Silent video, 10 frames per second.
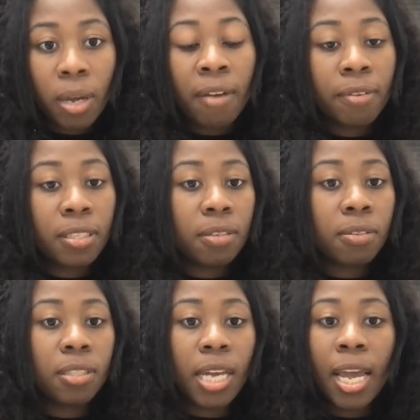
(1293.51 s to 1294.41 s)
every
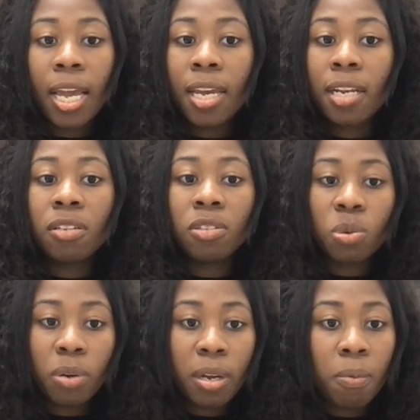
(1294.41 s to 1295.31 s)
single day and
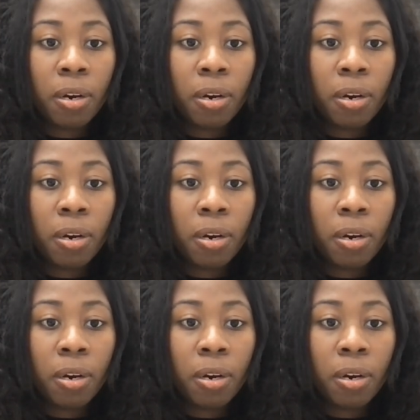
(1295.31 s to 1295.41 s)
enjoy mm-hmm.